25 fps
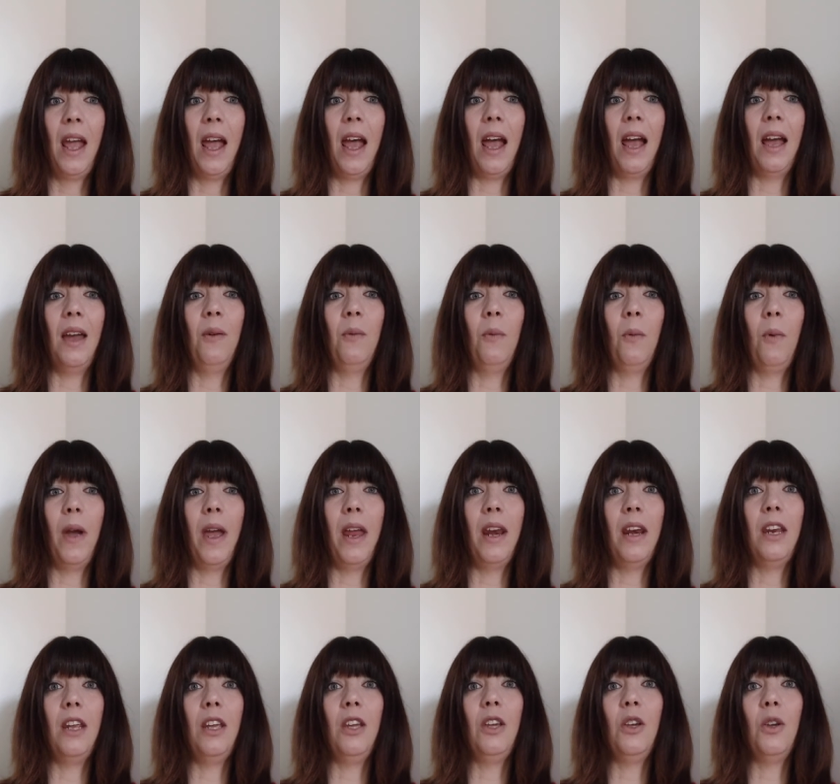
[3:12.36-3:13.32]
And
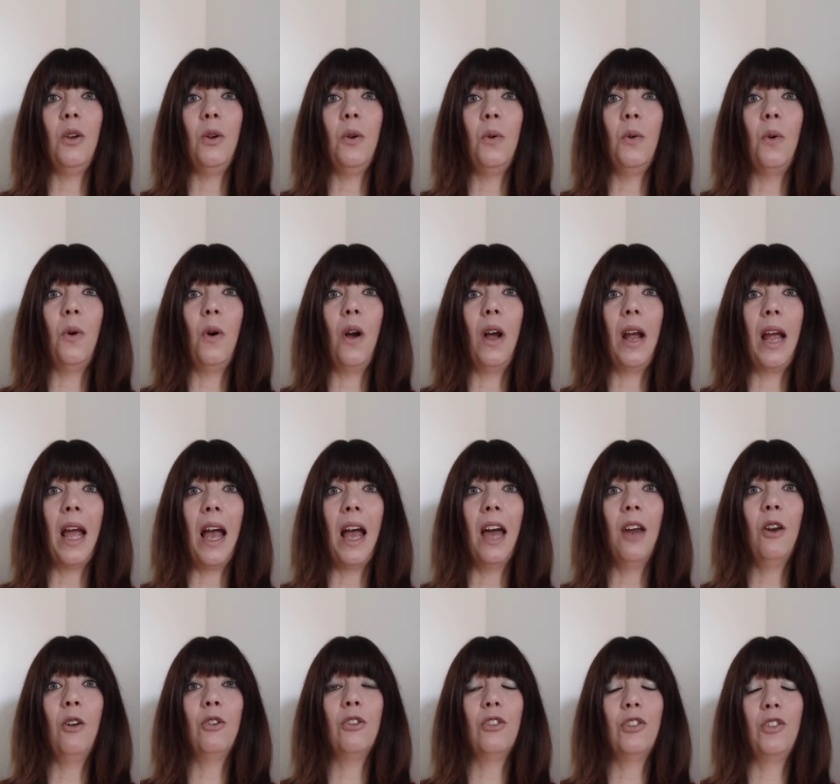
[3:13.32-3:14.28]
when you
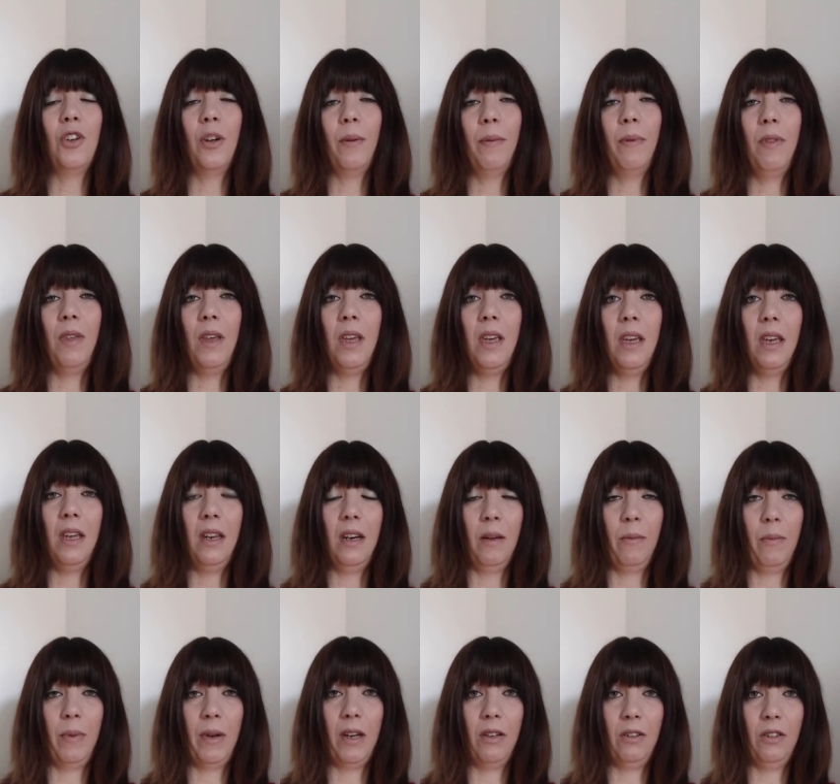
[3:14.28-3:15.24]
cannot stop thinking
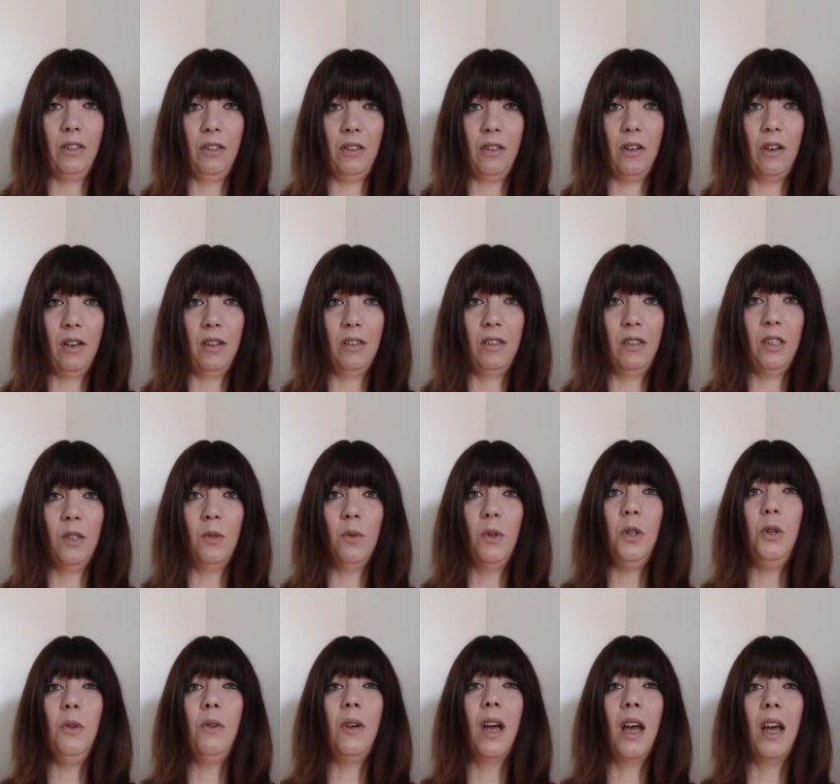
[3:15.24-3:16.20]
about the narcissist,
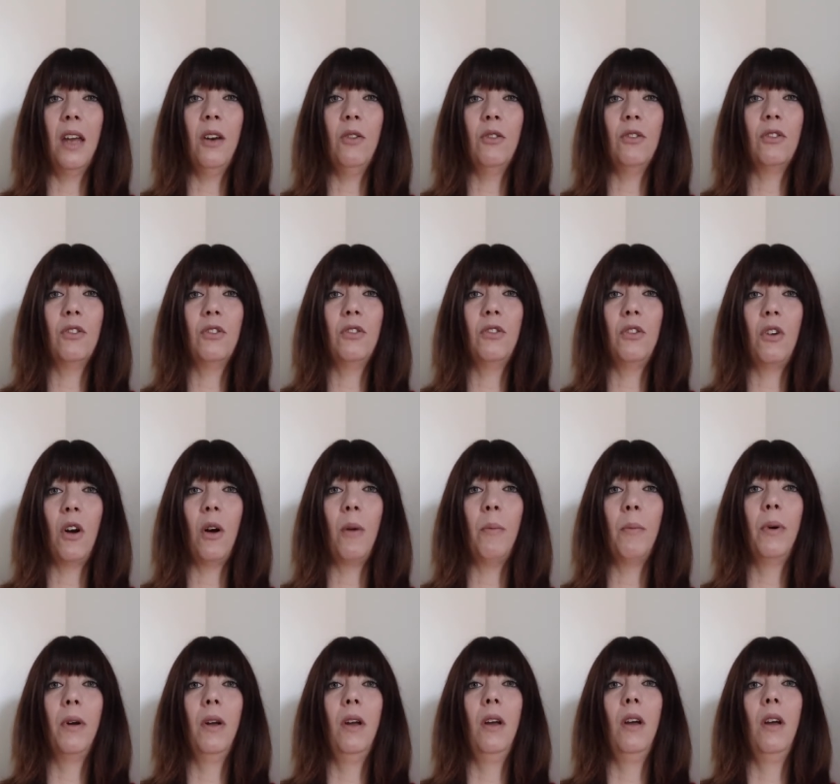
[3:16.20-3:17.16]
when you cannot
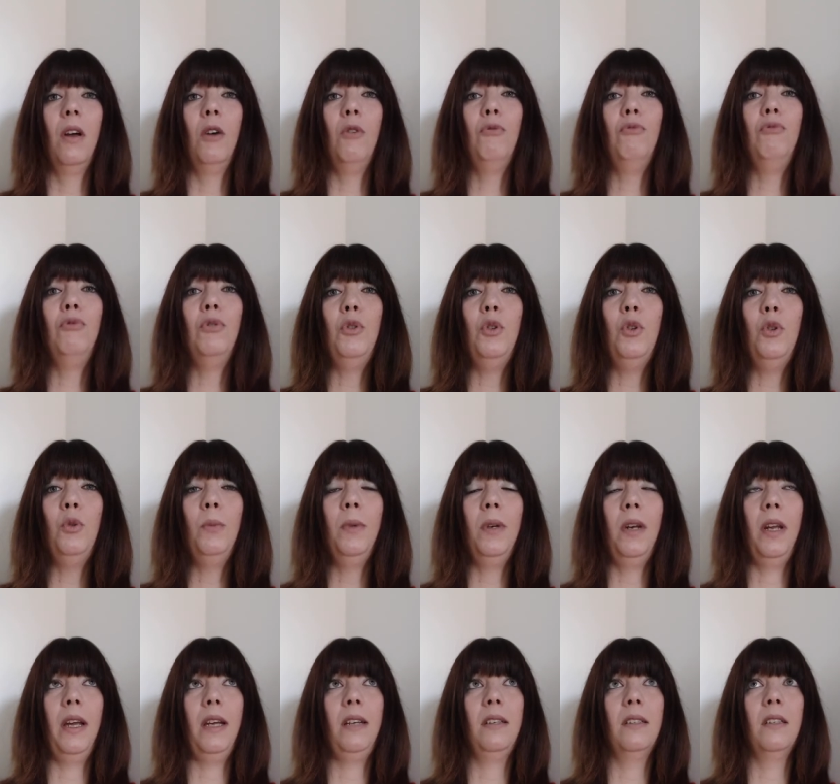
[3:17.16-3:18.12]
stop
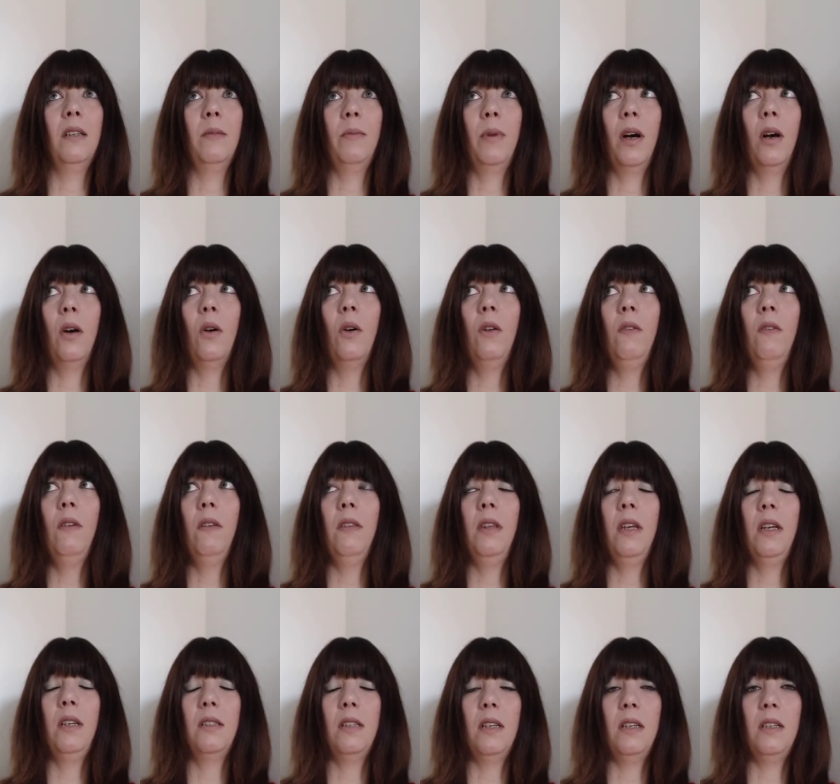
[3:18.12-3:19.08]
ruminating about all the
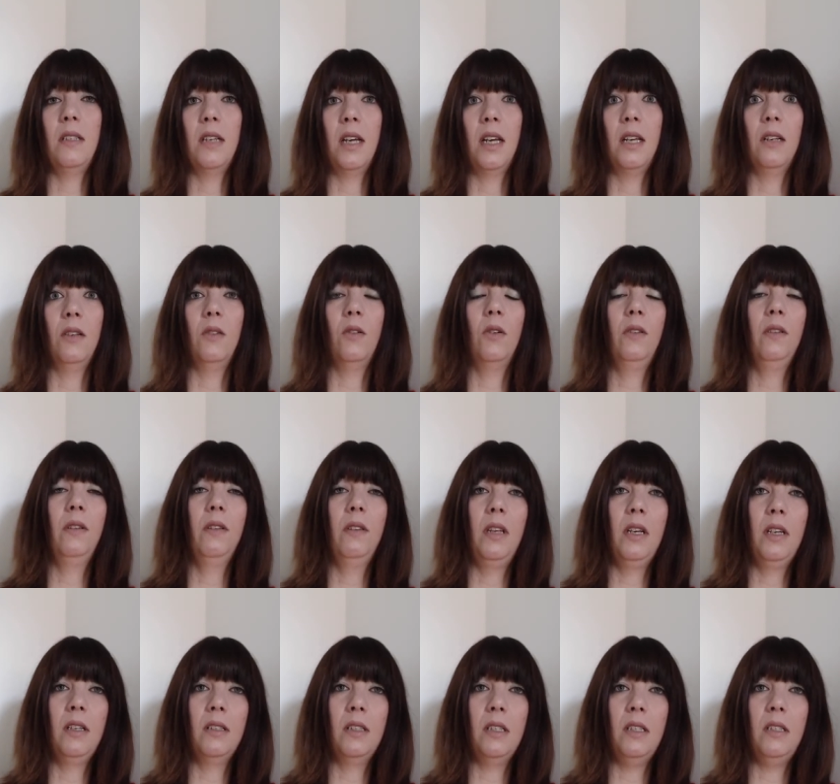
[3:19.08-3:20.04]
things they said and all the
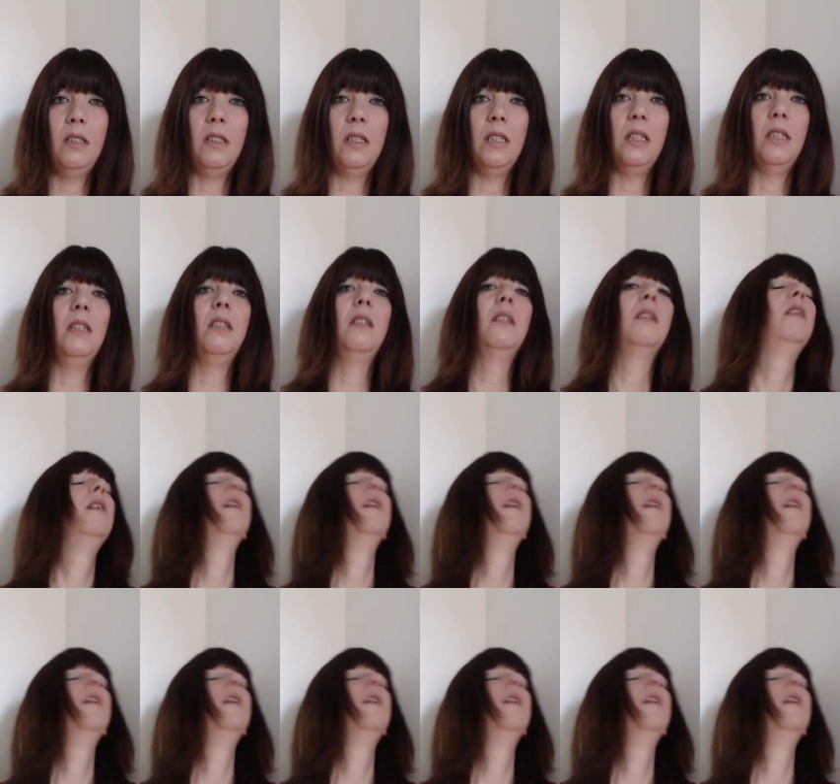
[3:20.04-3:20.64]
things they did,